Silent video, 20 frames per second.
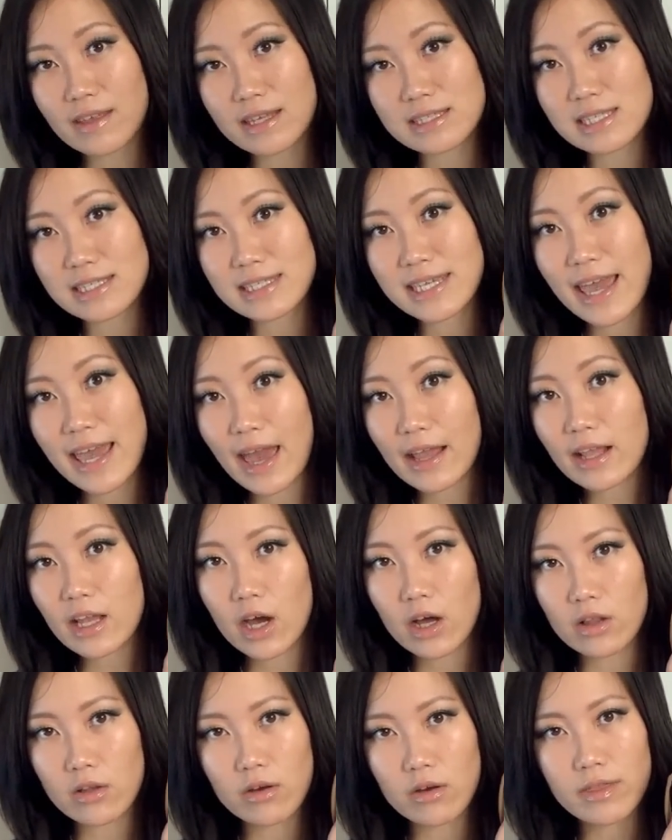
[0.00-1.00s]
that it's a tan
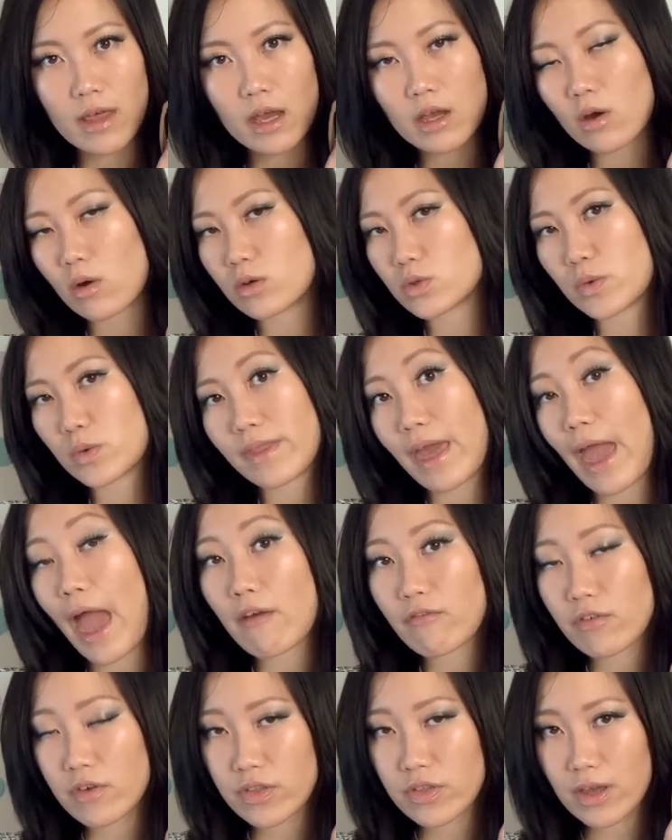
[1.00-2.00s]
color and that goes with
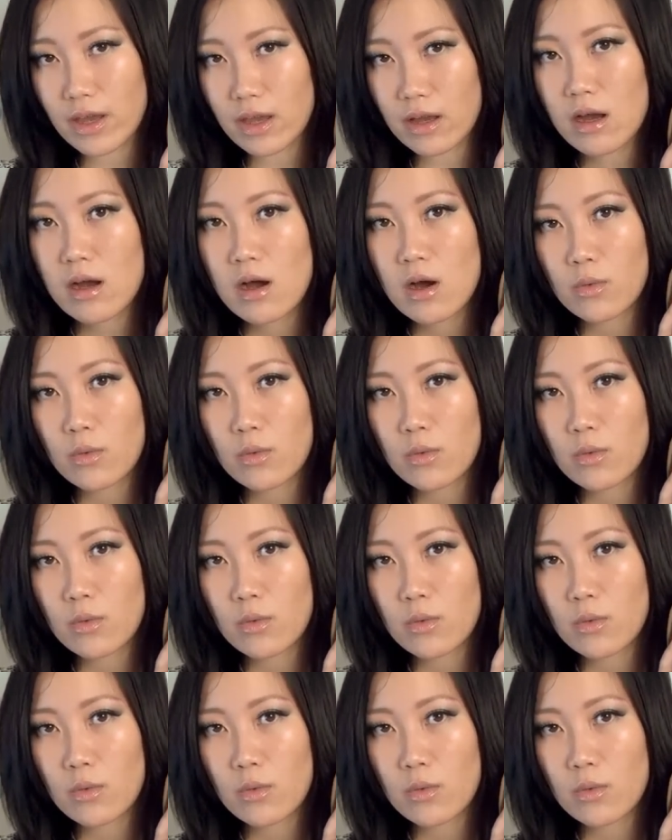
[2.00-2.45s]
everything,